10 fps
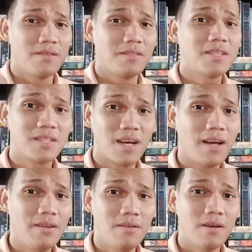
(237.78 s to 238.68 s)
the
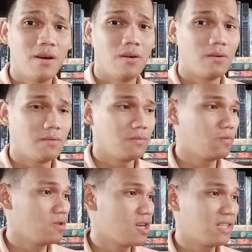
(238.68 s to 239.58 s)
son
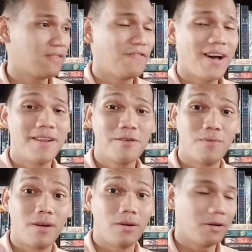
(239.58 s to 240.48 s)
just vanished
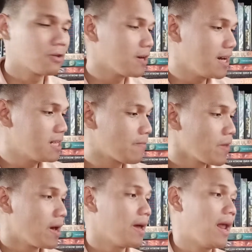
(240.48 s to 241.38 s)
without a
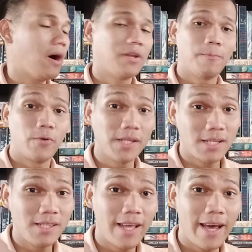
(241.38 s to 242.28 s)
trace and now on the
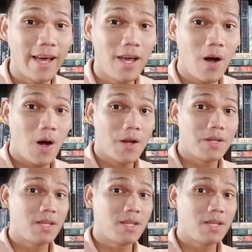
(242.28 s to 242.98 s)
present day on